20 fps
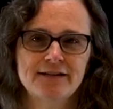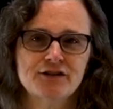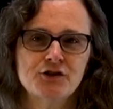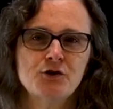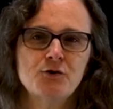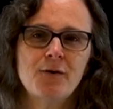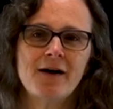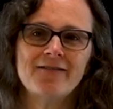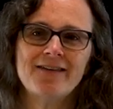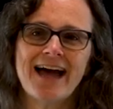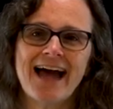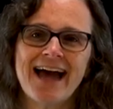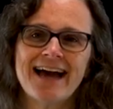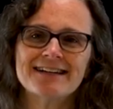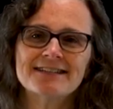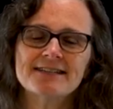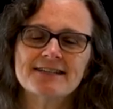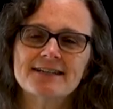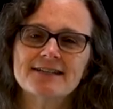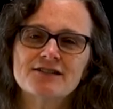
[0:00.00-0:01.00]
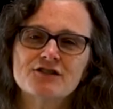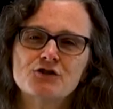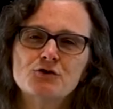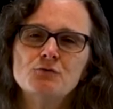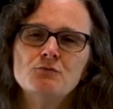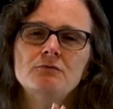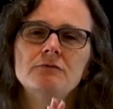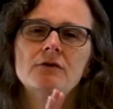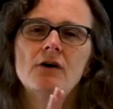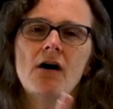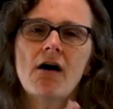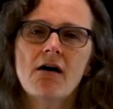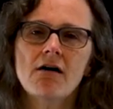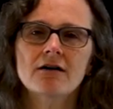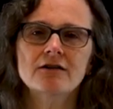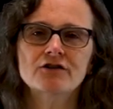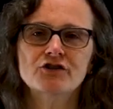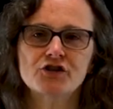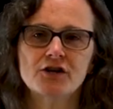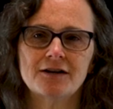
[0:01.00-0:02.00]
So you have access to
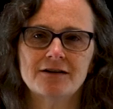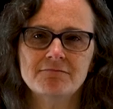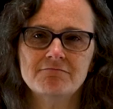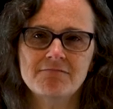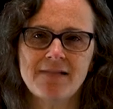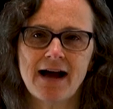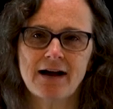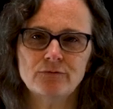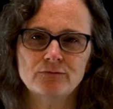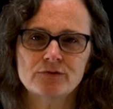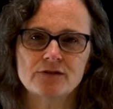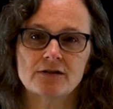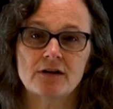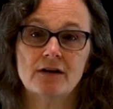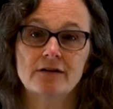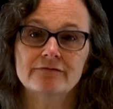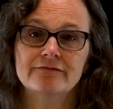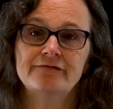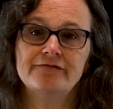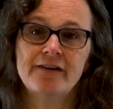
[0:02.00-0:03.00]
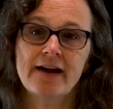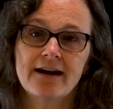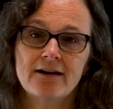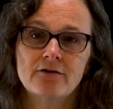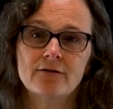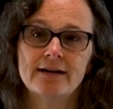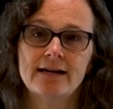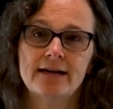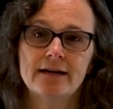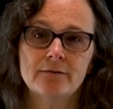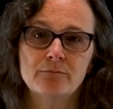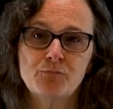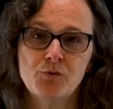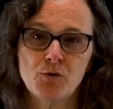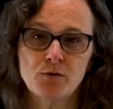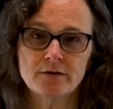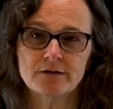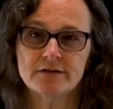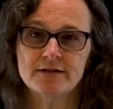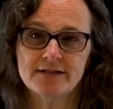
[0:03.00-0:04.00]
large amounts of very
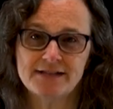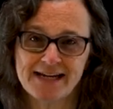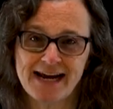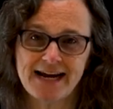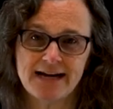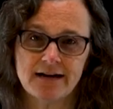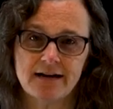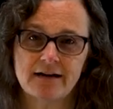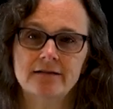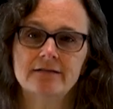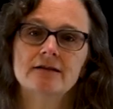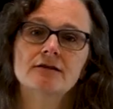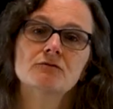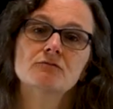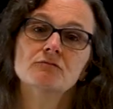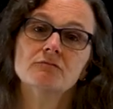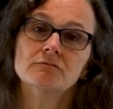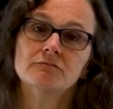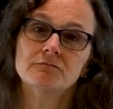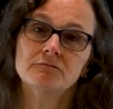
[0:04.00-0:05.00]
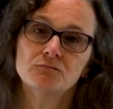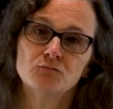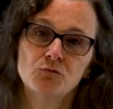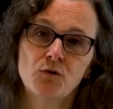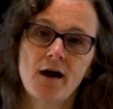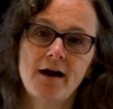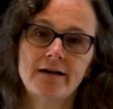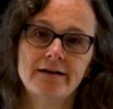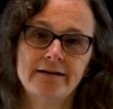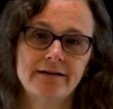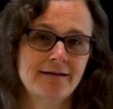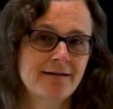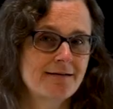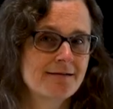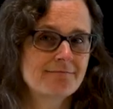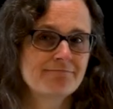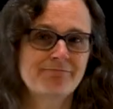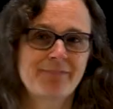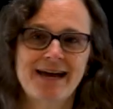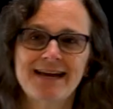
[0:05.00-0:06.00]
important data that run
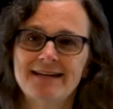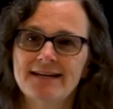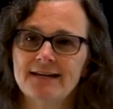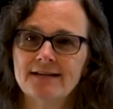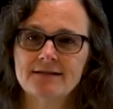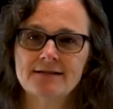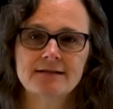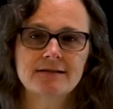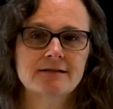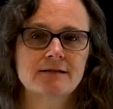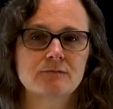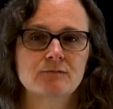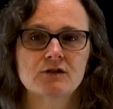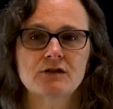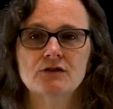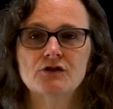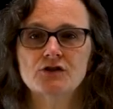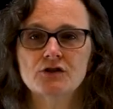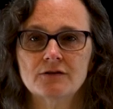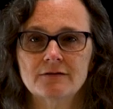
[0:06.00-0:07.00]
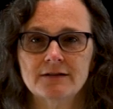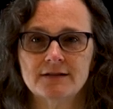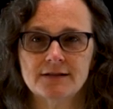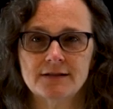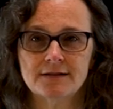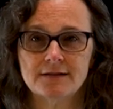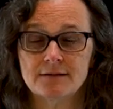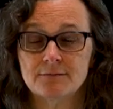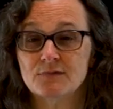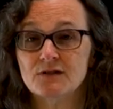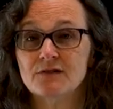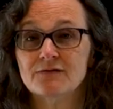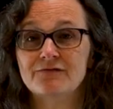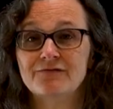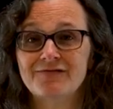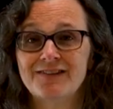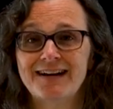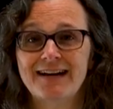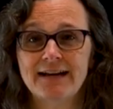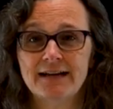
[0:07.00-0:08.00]
banking systems, insurance systems, the
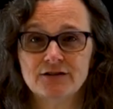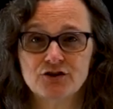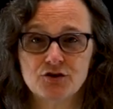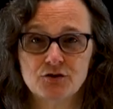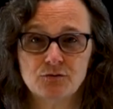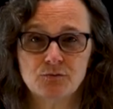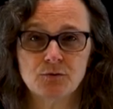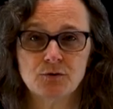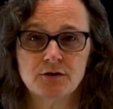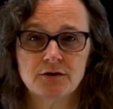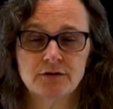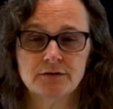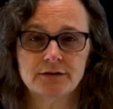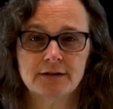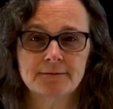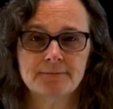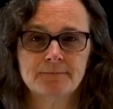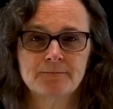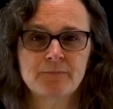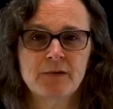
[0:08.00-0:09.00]
financial world.